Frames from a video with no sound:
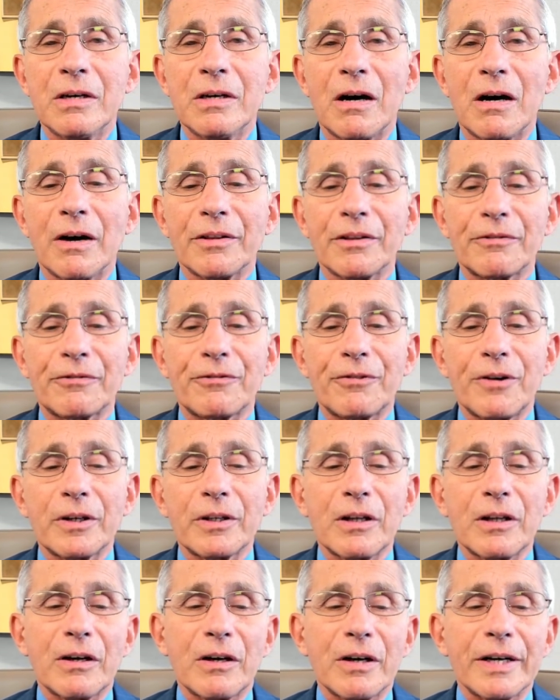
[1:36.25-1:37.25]
on the
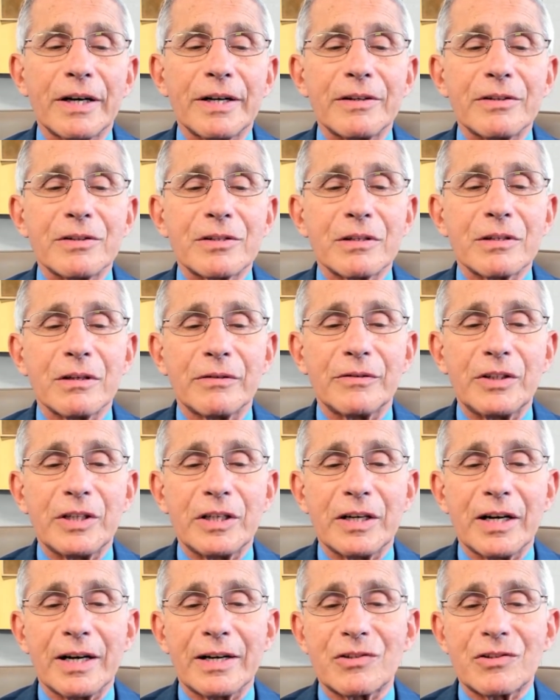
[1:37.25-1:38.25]
front lines of the
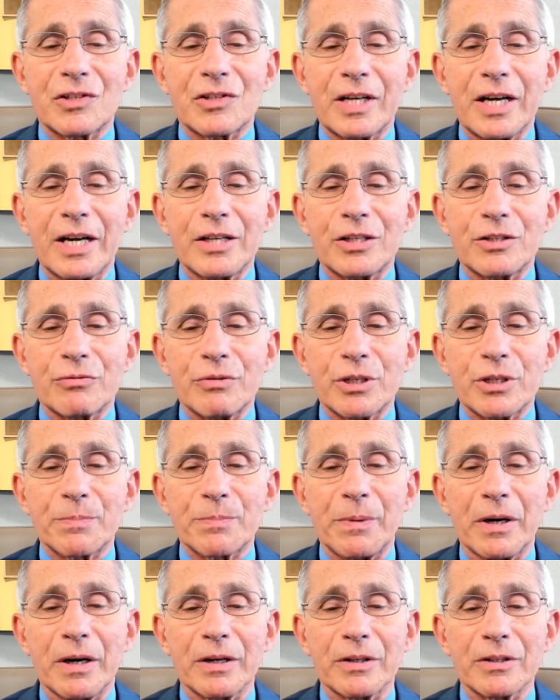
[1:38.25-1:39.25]
United States
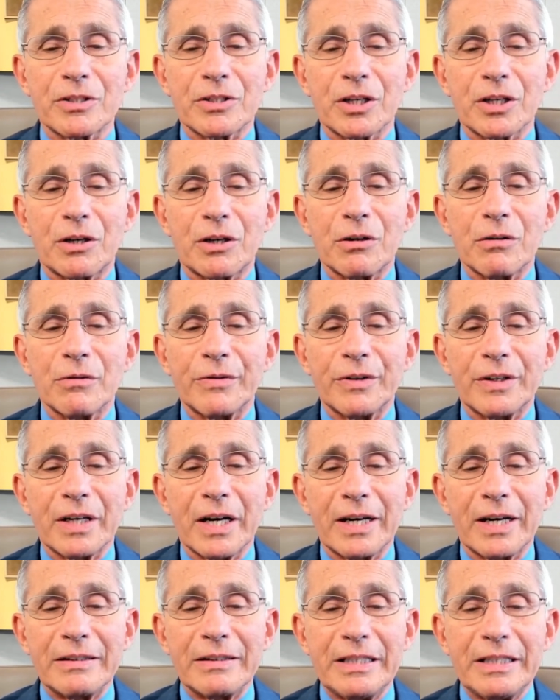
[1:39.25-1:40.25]
response to
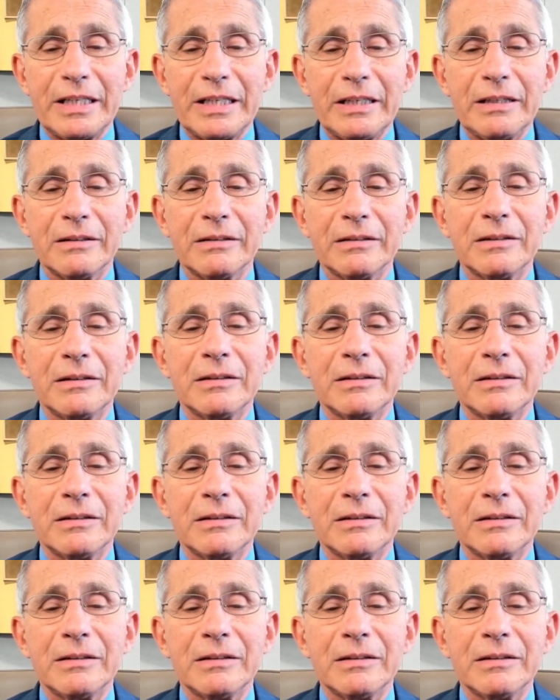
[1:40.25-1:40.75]
COVID-19,